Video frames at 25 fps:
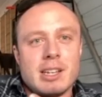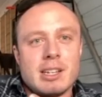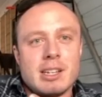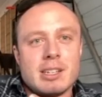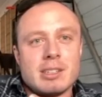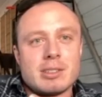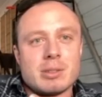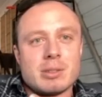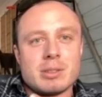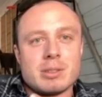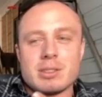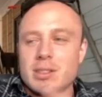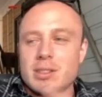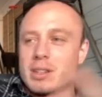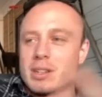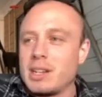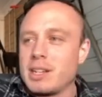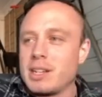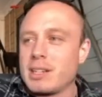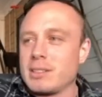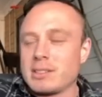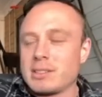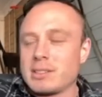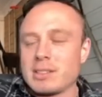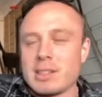So it's
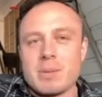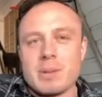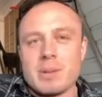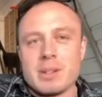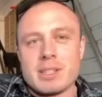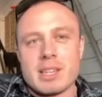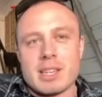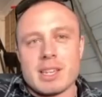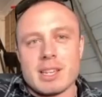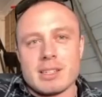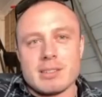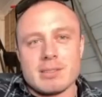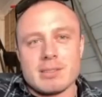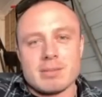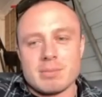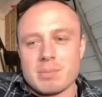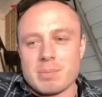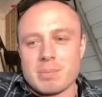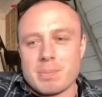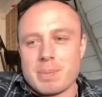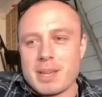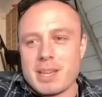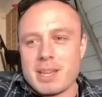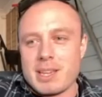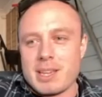like someone can
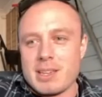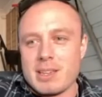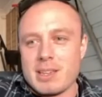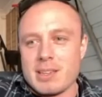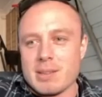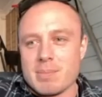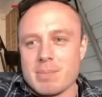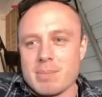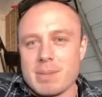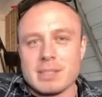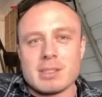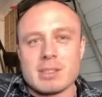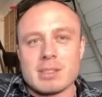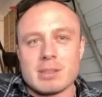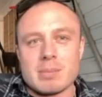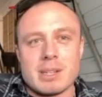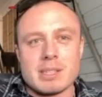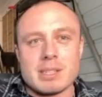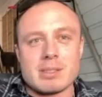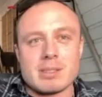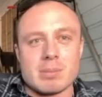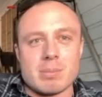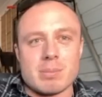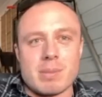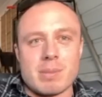be months and
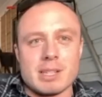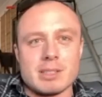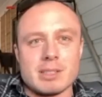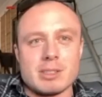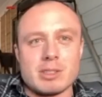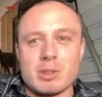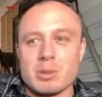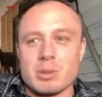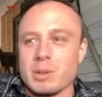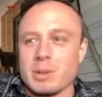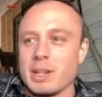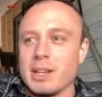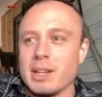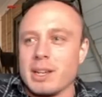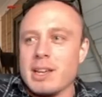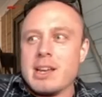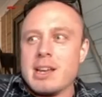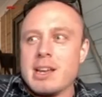months and months doing